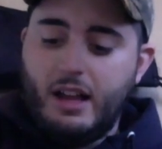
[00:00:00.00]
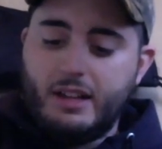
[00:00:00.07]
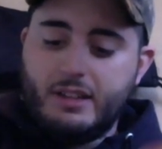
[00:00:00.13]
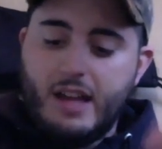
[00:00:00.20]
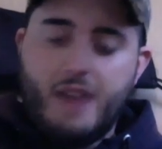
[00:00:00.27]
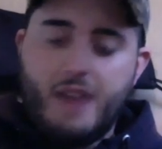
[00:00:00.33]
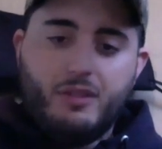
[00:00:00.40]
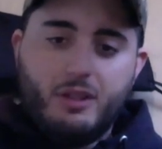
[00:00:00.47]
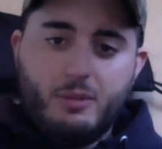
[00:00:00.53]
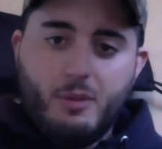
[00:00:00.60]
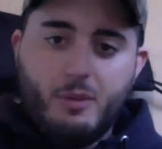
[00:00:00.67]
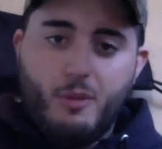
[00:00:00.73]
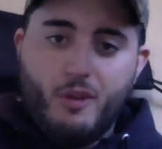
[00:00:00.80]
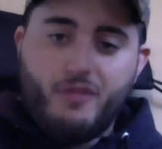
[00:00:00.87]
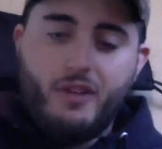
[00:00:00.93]
have a little bit
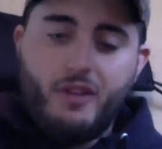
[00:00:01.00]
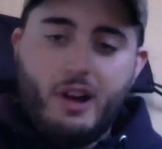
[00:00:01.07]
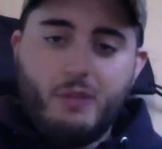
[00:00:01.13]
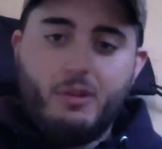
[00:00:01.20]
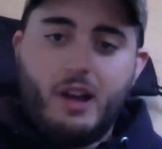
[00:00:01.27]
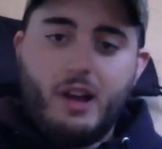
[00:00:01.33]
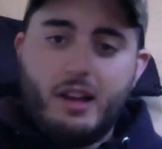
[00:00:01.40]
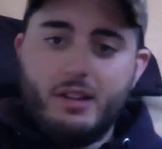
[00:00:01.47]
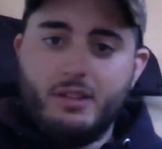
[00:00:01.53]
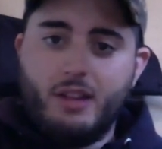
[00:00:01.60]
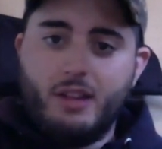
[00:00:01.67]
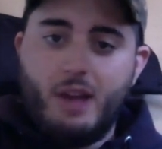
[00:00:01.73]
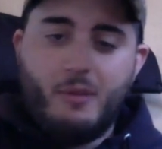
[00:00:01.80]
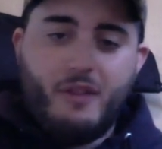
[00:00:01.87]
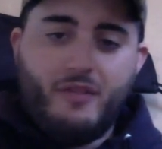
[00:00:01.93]
more fun when I
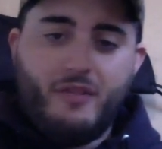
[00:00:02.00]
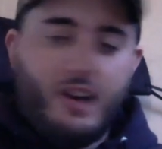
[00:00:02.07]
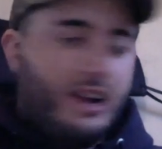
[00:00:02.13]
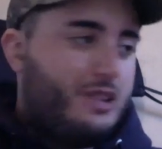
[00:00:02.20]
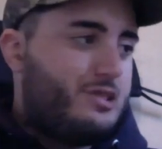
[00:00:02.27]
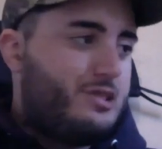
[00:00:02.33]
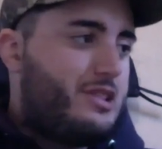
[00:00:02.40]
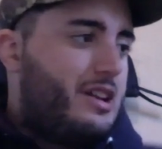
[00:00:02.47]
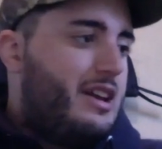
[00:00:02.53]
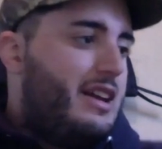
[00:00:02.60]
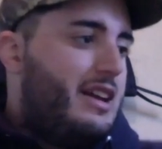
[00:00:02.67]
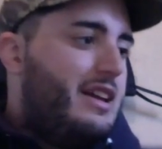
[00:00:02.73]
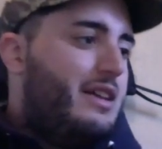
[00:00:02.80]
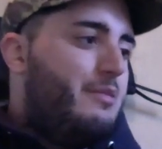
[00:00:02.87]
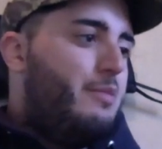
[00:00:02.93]
light my fires.
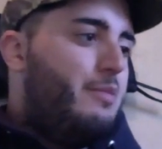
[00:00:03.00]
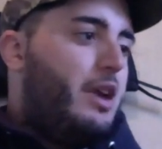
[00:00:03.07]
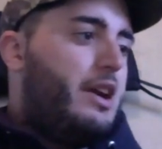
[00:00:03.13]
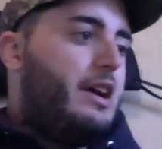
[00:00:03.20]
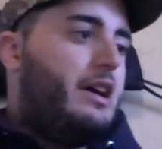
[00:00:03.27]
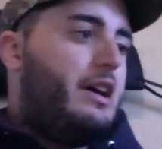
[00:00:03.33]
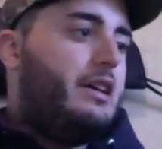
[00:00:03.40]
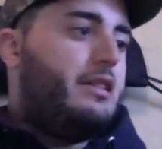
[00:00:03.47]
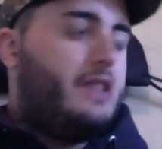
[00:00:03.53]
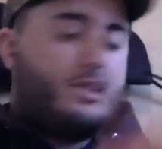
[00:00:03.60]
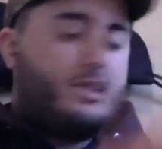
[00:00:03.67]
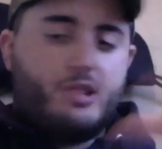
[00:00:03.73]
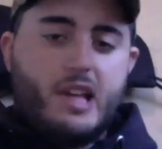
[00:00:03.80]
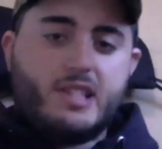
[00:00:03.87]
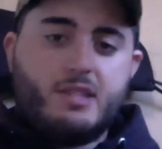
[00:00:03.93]
But
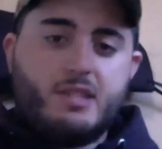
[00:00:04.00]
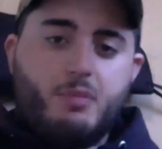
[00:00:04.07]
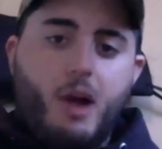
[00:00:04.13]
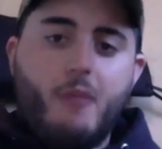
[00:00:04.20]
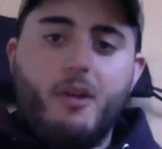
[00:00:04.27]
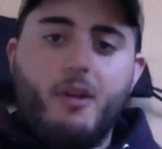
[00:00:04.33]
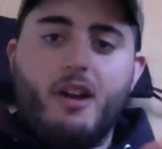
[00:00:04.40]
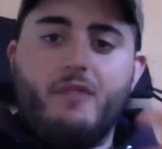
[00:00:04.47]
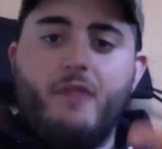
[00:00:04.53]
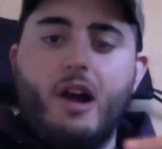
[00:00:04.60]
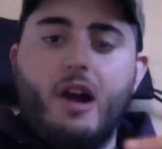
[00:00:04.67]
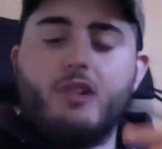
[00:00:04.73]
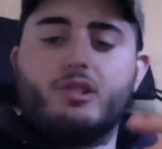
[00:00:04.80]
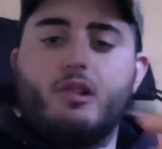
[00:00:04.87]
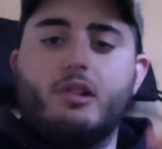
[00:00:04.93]
so that's the primary
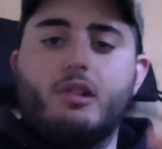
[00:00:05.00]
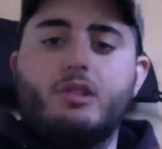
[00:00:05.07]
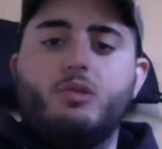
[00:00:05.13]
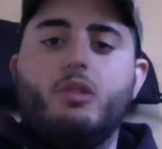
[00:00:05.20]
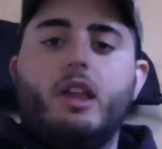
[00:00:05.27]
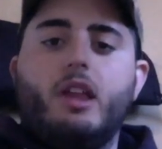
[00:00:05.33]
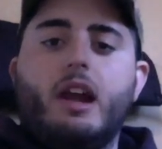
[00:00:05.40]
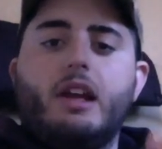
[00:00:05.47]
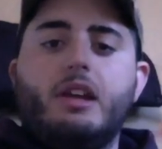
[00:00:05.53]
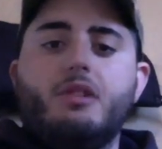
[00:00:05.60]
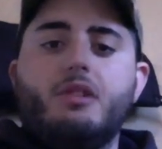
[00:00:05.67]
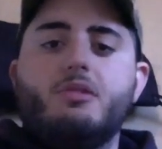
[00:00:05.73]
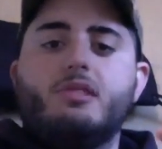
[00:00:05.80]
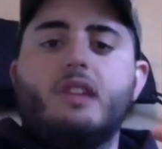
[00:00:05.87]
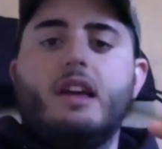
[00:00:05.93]
fire starting tool that I
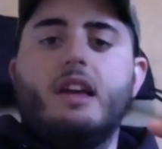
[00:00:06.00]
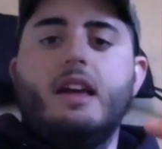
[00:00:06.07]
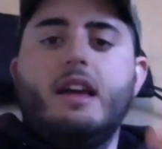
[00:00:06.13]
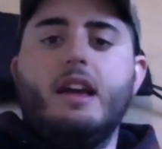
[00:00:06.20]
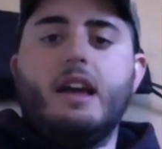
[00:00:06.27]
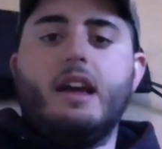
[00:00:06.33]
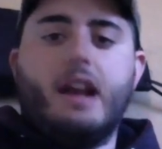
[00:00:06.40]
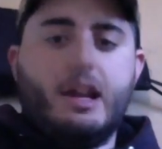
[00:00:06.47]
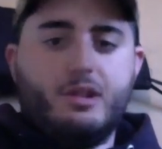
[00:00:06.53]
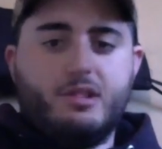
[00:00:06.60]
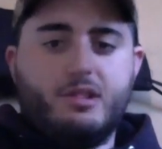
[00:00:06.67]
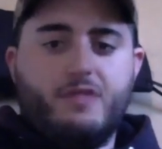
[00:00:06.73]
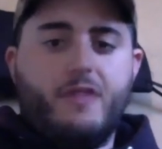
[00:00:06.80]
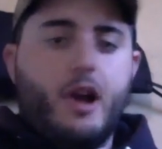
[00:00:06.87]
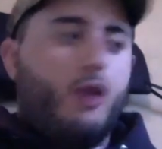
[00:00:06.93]
use, and I use
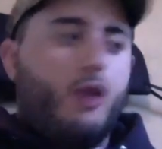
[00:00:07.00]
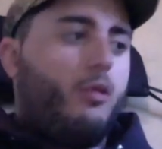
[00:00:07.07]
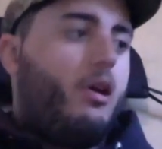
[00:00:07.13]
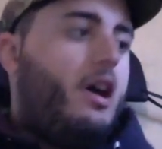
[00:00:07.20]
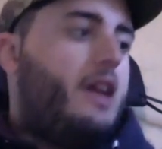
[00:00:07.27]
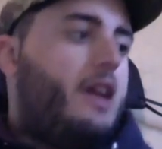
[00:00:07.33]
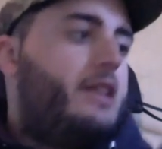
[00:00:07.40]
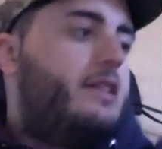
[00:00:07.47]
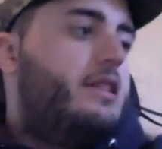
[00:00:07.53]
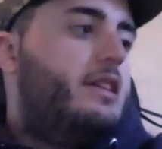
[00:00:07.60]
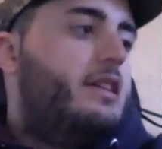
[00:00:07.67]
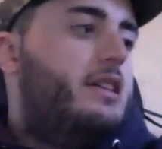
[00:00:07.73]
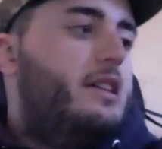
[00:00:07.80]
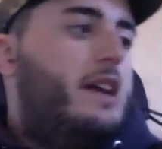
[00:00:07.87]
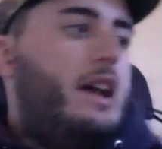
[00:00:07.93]
the ferro rod.
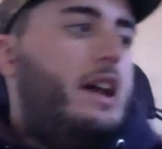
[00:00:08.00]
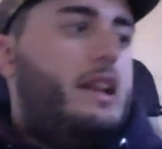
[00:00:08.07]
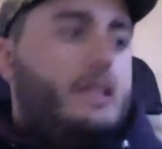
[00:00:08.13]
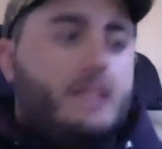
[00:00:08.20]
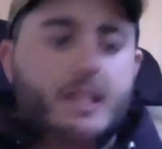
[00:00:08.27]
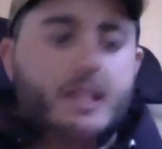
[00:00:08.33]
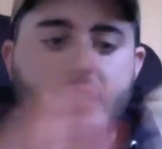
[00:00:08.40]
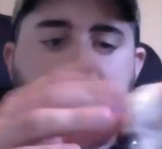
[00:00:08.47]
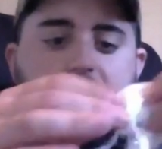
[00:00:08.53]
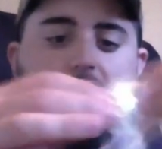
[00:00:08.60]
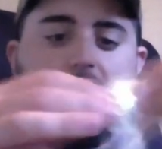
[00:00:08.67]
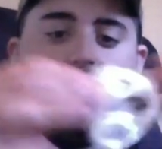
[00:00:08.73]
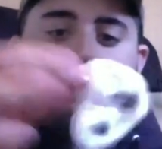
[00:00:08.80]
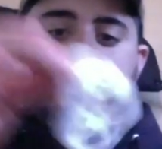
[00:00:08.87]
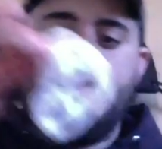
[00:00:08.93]
And this
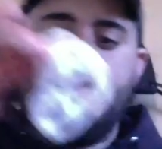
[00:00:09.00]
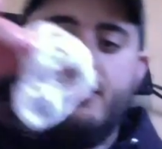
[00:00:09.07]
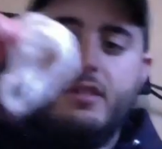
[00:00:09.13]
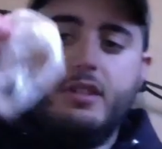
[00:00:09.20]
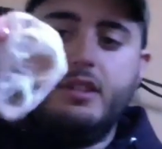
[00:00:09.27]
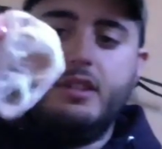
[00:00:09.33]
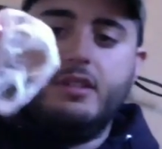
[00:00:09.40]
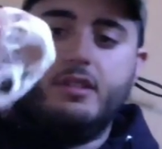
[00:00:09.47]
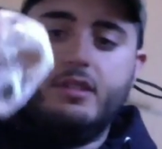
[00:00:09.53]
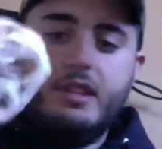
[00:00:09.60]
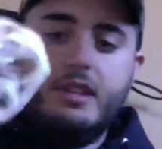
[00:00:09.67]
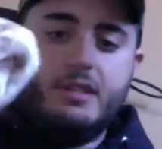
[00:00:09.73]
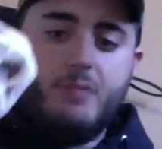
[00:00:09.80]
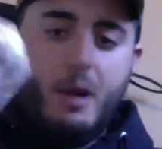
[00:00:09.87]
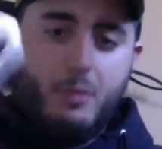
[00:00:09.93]
stuff
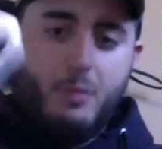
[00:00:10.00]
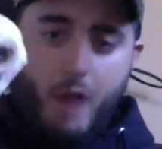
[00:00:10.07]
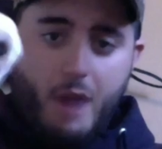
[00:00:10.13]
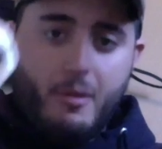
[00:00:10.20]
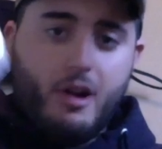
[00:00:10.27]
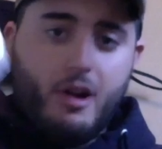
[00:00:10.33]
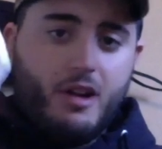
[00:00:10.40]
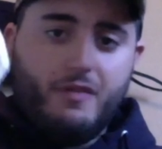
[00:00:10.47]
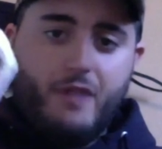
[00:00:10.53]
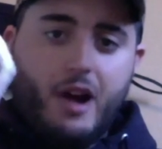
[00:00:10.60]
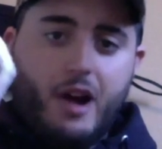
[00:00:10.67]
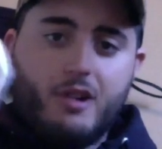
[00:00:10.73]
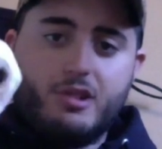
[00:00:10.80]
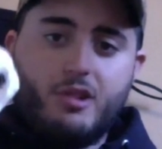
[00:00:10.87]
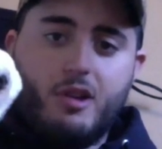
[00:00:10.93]
is my primary
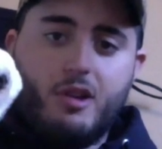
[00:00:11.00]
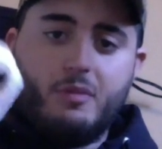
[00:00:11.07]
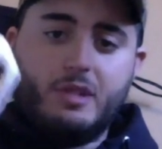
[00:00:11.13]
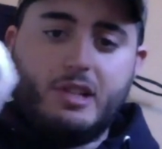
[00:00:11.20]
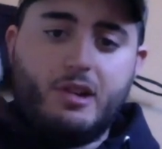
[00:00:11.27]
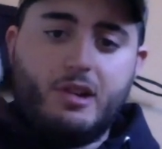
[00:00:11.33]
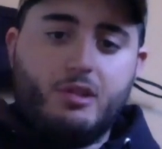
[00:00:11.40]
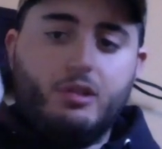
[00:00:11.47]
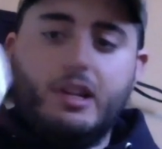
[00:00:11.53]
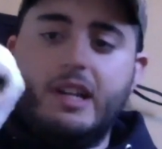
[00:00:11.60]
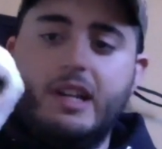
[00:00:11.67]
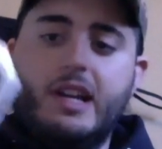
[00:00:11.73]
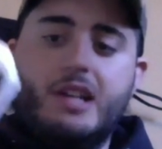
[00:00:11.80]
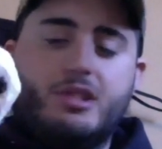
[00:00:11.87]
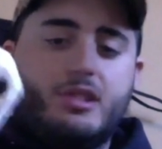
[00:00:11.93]
fire starting material, and
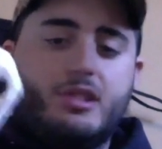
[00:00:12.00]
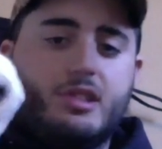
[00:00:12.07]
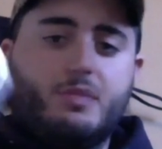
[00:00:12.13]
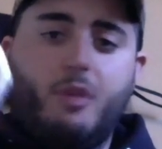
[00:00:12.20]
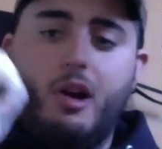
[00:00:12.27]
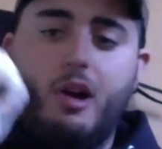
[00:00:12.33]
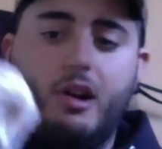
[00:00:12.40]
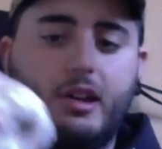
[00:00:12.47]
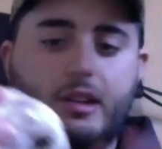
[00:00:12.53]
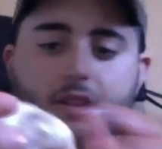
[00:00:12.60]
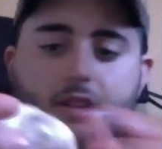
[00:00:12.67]
it catches a spark